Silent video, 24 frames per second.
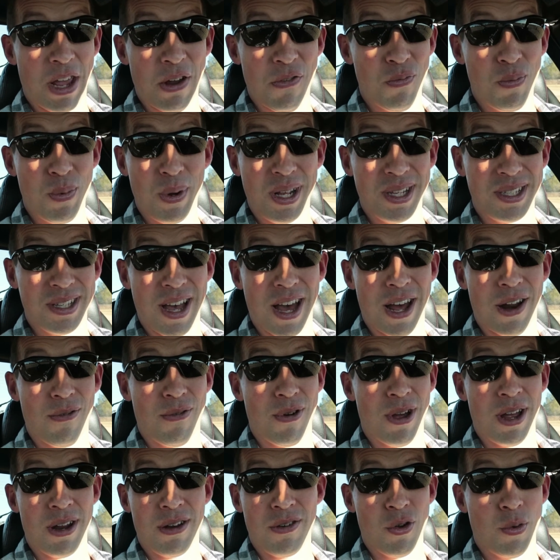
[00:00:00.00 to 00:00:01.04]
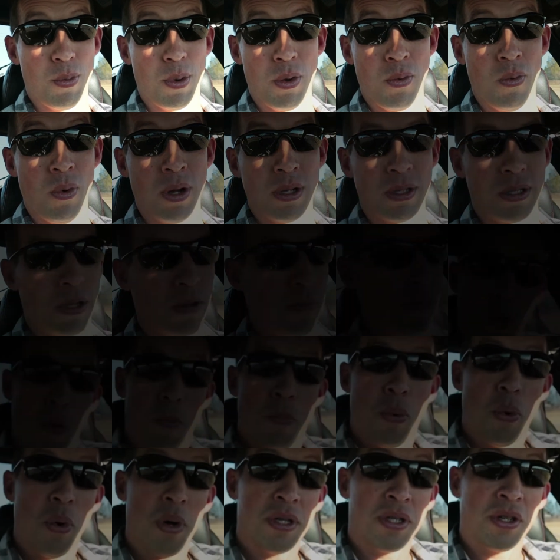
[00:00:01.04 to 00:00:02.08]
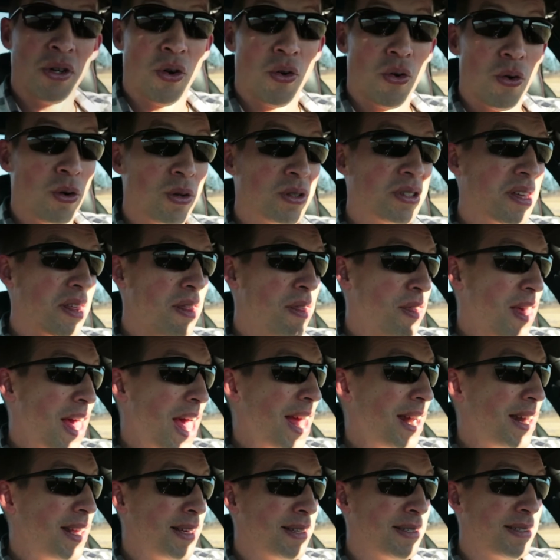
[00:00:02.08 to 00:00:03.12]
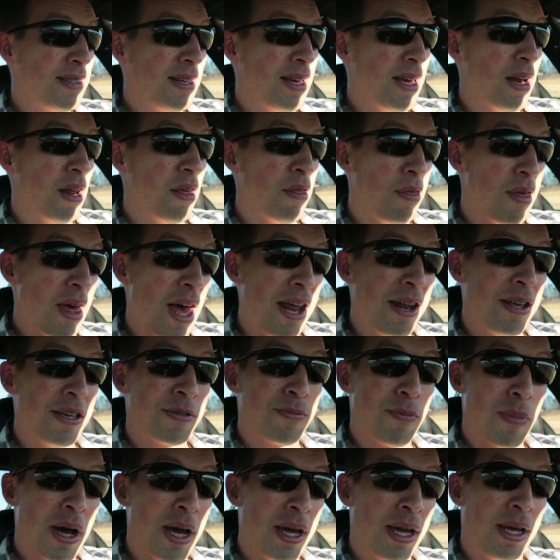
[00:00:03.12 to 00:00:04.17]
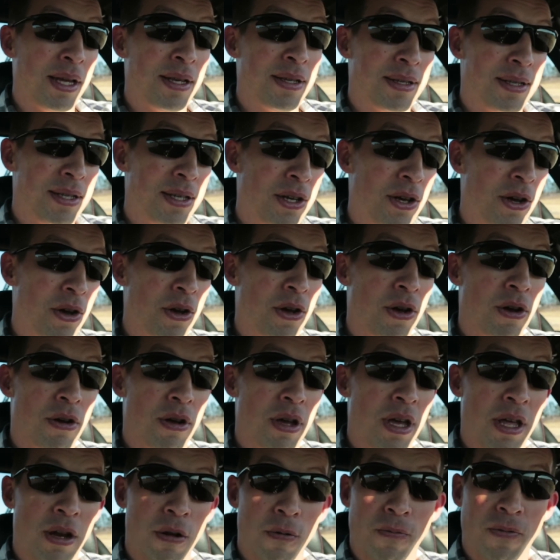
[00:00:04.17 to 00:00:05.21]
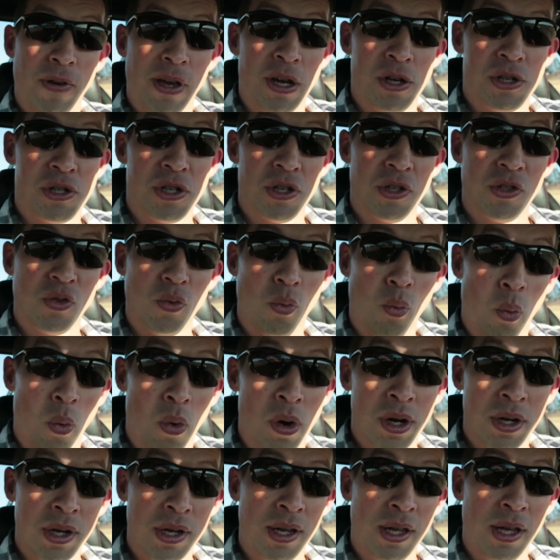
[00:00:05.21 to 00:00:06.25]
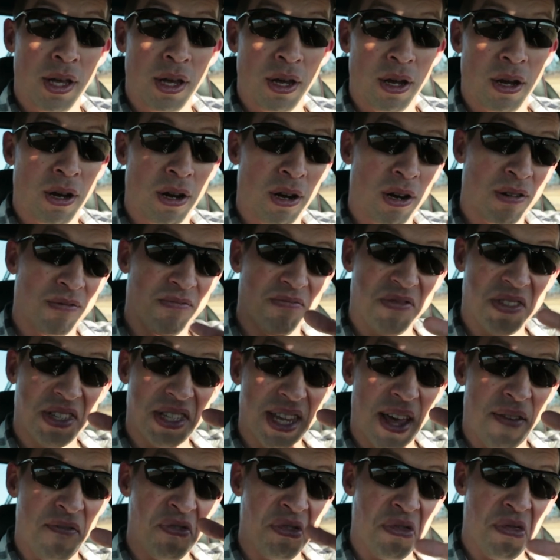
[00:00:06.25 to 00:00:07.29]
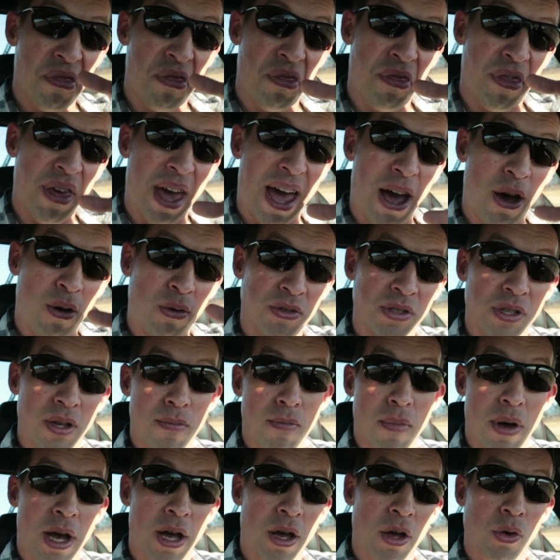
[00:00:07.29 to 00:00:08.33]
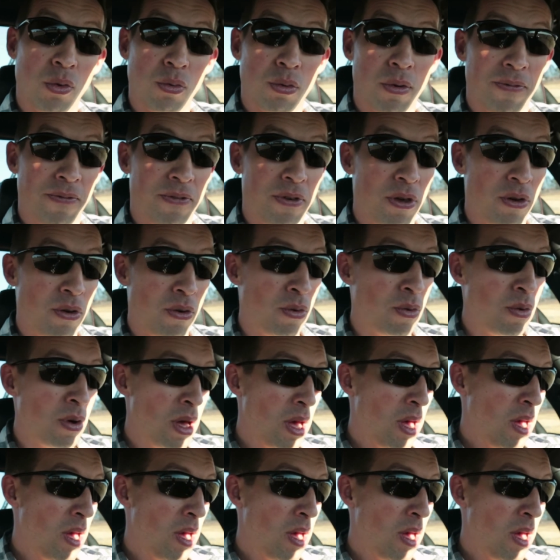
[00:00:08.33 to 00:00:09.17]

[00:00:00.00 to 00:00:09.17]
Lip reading: everybody's got it, right? Nobody wants it. So boys and girls, that is it. That is my Interior Innovations 1 year, 7,000 mile review.